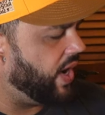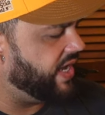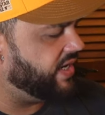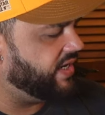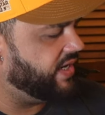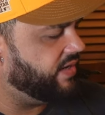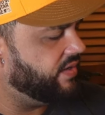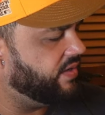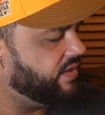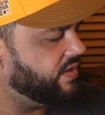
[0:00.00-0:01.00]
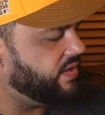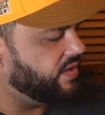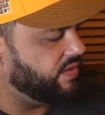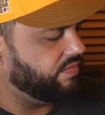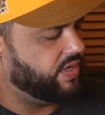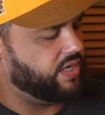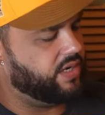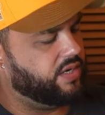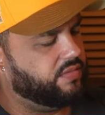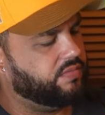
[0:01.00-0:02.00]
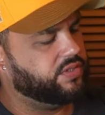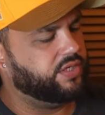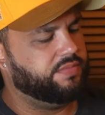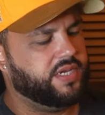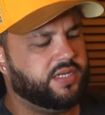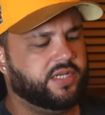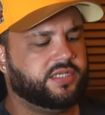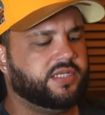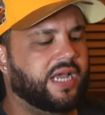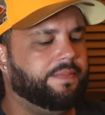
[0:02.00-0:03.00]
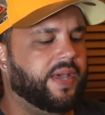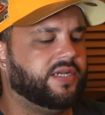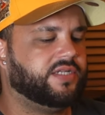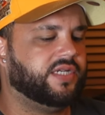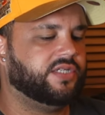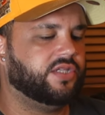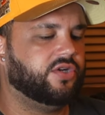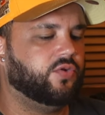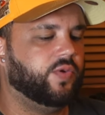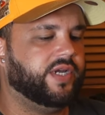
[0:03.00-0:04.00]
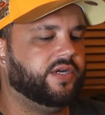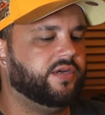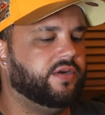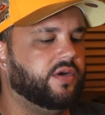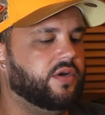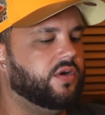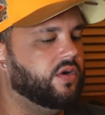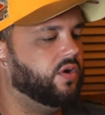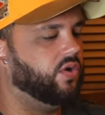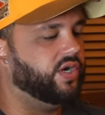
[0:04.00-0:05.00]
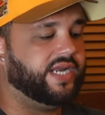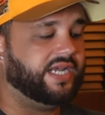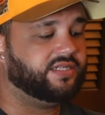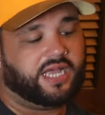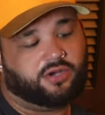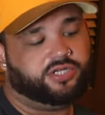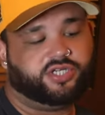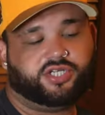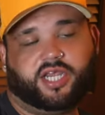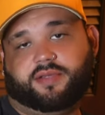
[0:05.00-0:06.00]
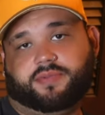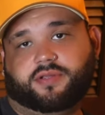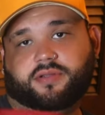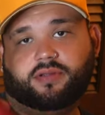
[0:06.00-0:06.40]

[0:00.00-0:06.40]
white in there. But uh, to me, this side patch sits a little weird or that's how it's shaped.